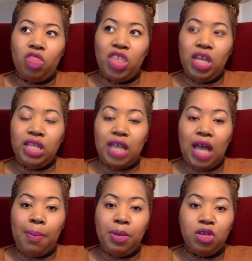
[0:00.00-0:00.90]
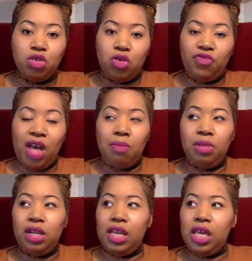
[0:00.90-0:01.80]
things that happen in your
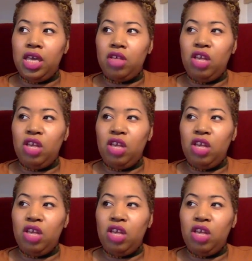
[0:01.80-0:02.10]
family,